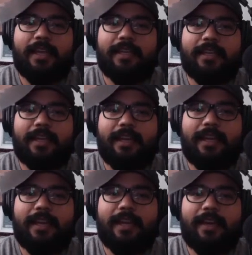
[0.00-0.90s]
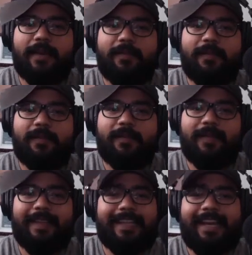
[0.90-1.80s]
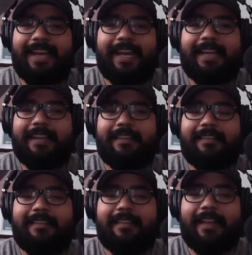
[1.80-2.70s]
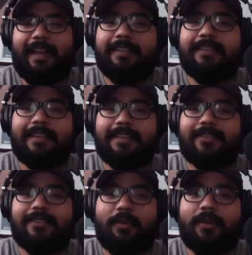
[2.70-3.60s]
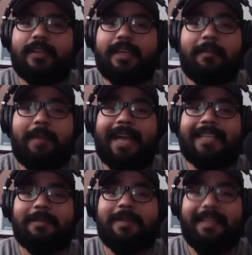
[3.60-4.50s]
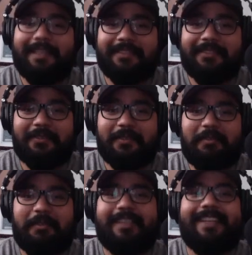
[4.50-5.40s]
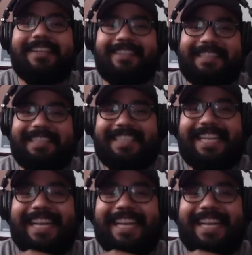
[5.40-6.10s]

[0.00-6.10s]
And yeah, I take this to work, and Maximate is ridiculous.